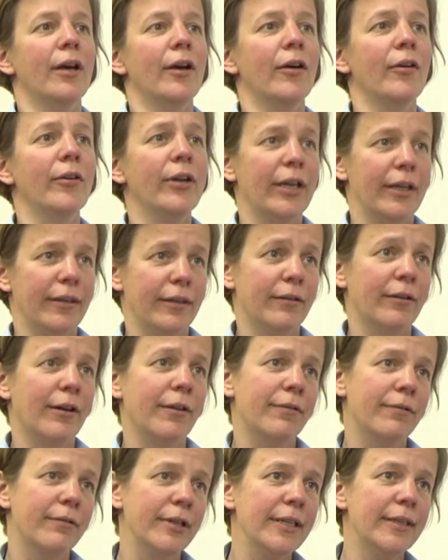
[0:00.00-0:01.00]
Okay, there
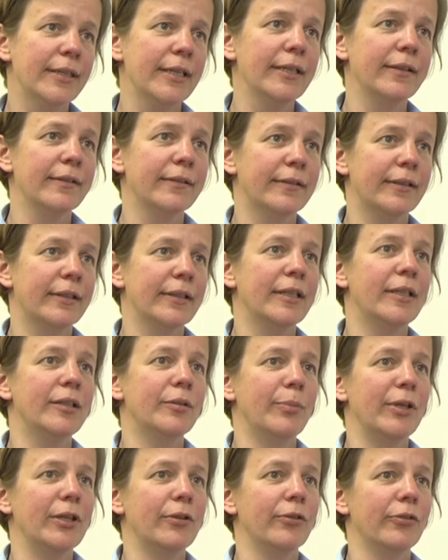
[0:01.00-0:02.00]
are three things that need
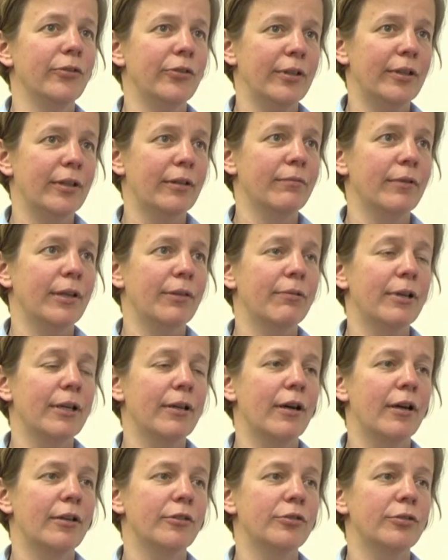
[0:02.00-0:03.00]
to be considered with
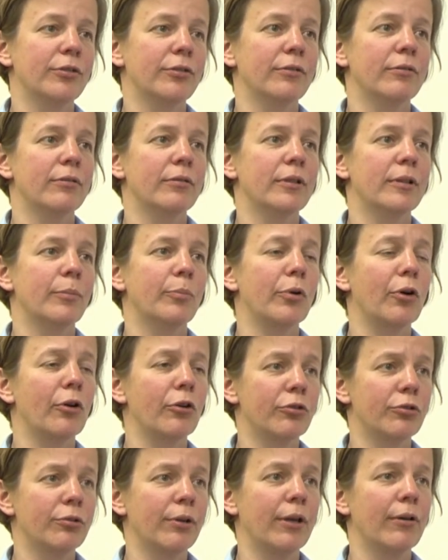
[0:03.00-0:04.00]
regard to
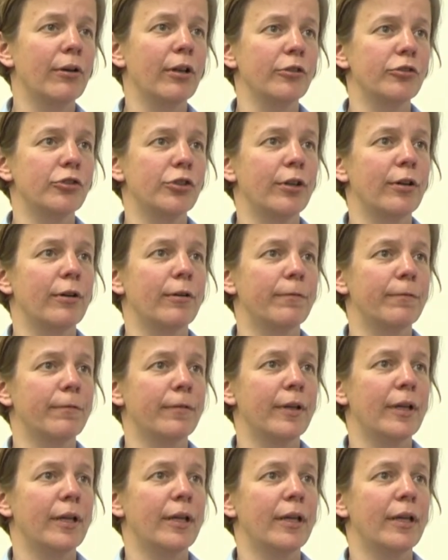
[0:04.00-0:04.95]
laboratory culture of